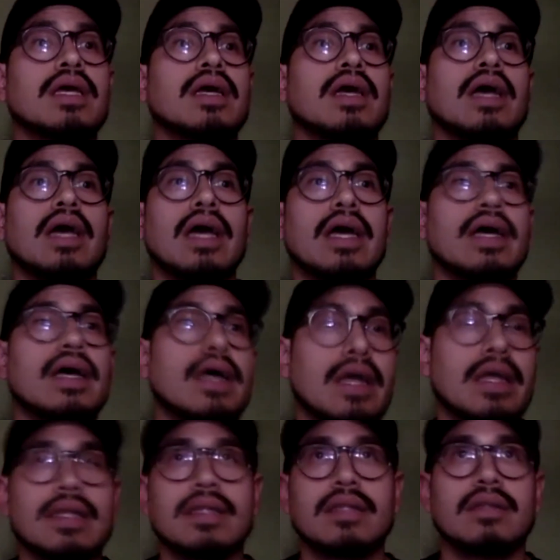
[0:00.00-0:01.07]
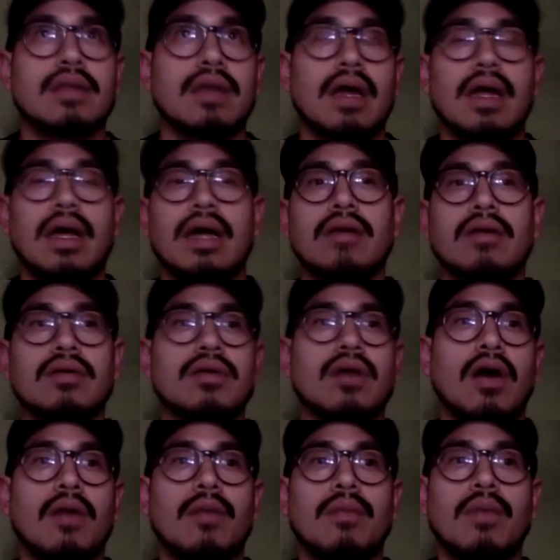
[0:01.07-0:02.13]
and I know that
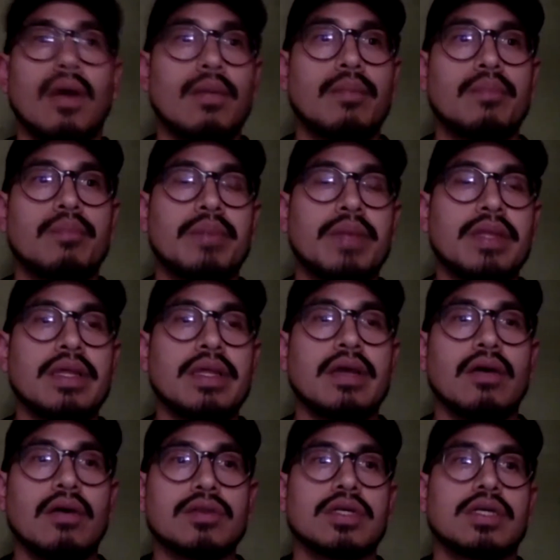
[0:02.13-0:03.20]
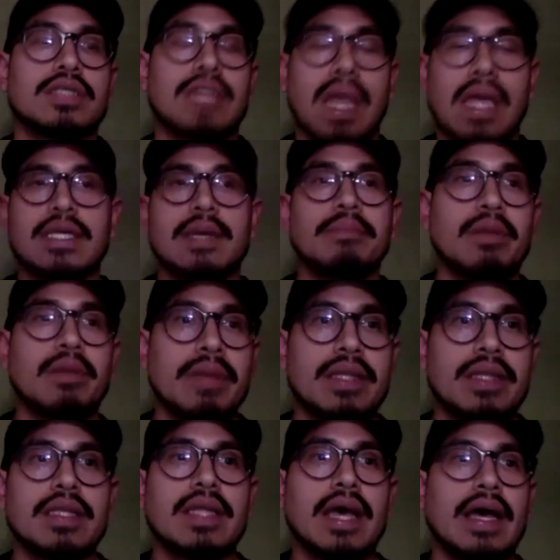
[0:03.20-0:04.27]
our PD has implemented
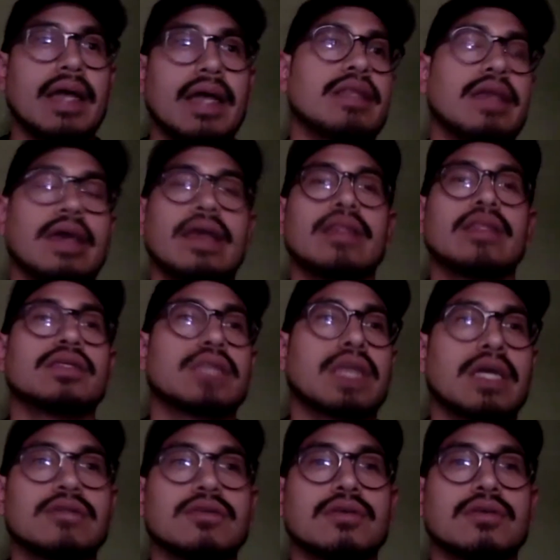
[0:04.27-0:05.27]
that in the schedule.